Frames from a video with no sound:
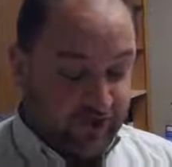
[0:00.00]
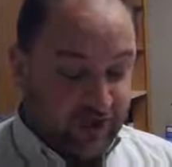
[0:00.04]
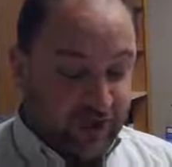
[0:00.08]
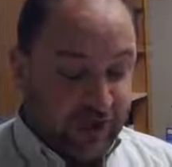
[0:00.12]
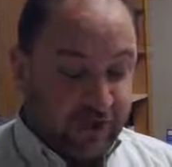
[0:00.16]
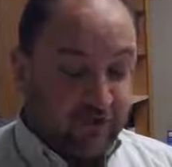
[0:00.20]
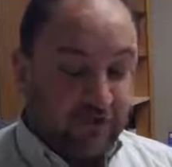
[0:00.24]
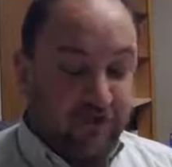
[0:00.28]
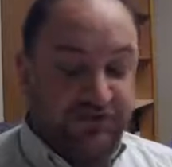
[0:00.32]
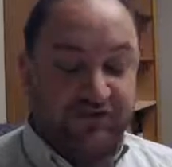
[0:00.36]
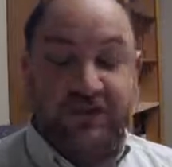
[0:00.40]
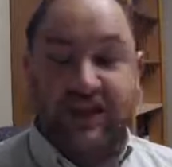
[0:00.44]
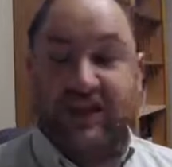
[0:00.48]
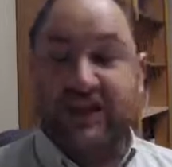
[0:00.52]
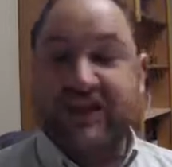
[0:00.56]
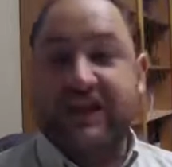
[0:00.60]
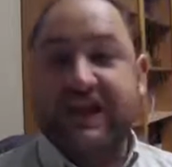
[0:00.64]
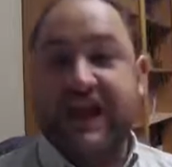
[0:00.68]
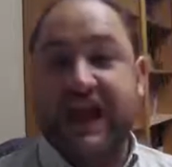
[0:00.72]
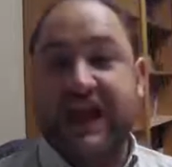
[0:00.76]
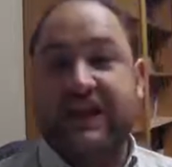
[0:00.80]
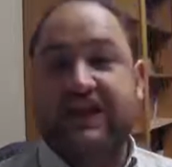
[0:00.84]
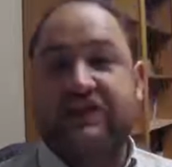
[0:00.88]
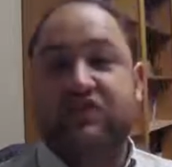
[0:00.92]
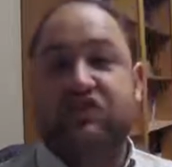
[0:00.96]
It was
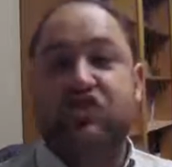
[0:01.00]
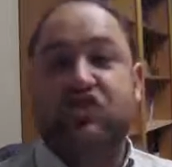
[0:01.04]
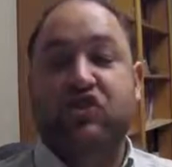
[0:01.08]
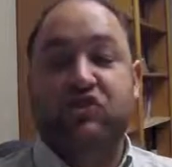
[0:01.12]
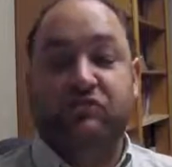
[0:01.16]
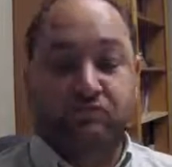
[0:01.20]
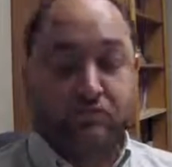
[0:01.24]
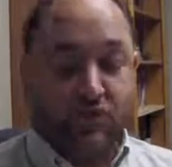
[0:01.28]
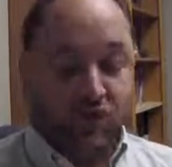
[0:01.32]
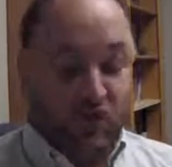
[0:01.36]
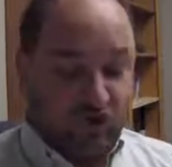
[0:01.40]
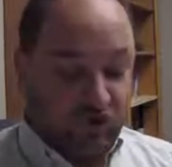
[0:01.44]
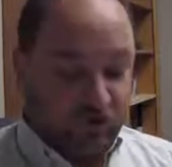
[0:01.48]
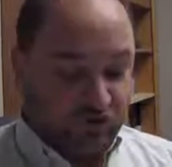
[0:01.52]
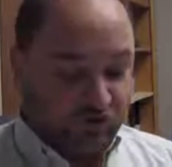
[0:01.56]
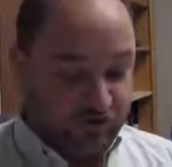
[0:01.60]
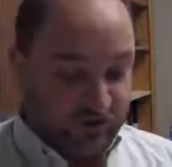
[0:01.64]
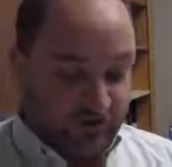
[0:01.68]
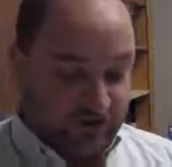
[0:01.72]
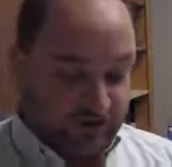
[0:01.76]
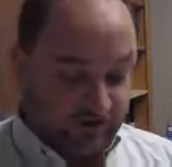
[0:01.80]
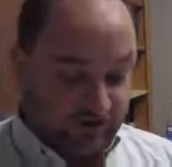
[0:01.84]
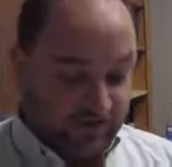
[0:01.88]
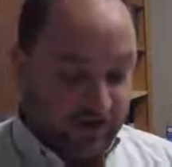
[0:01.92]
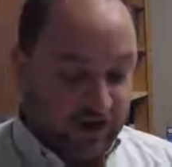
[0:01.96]
dedicated to the
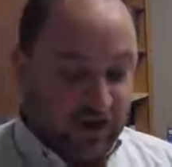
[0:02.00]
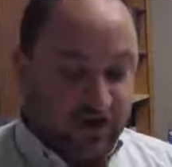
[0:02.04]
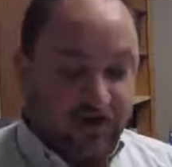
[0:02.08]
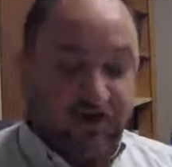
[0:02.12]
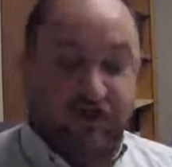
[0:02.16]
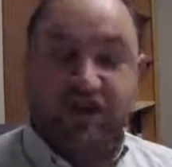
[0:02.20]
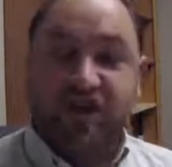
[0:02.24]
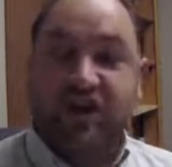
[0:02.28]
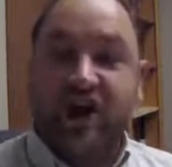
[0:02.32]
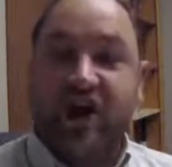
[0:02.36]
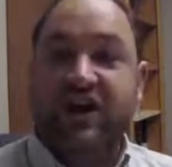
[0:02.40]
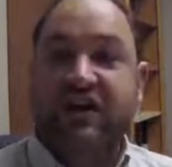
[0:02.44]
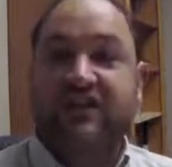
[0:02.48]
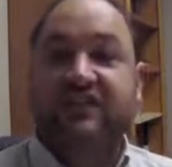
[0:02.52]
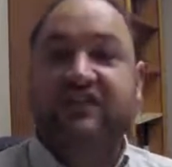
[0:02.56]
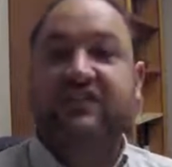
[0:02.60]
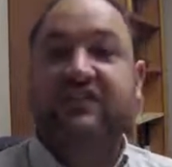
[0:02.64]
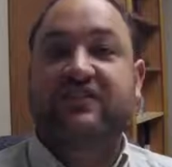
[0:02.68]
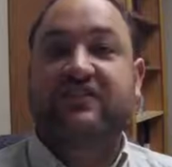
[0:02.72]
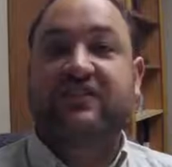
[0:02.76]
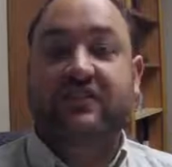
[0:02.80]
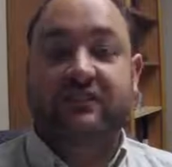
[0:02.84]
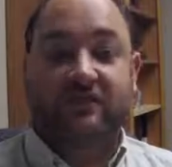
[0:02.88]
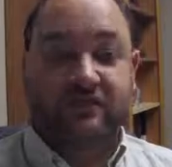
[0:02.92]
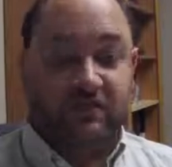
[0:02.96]
Muses, the
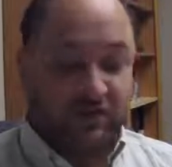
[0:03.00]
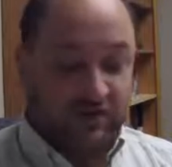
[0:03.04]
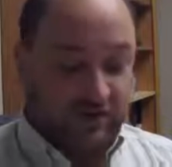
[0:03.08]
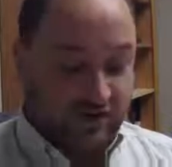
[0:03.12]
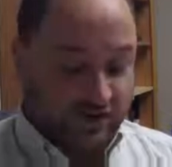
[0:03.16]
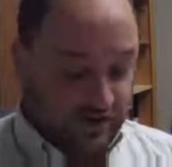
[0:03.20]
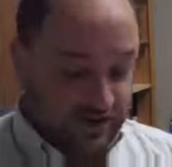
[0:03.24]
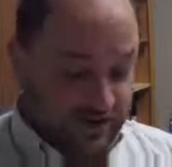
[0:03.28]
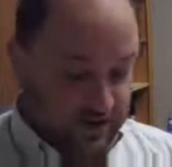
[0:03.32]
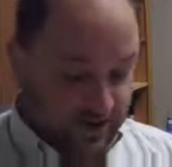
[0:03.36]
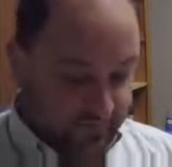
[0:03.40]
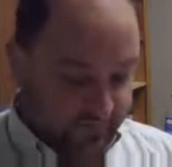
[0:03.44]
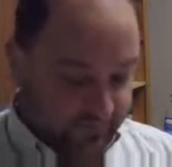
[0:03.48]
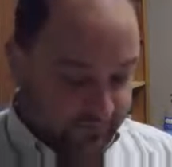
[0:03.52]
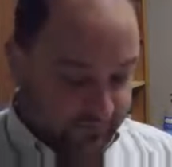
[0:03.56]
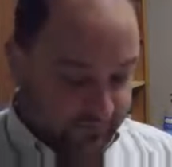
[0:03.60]
goddesses of learning.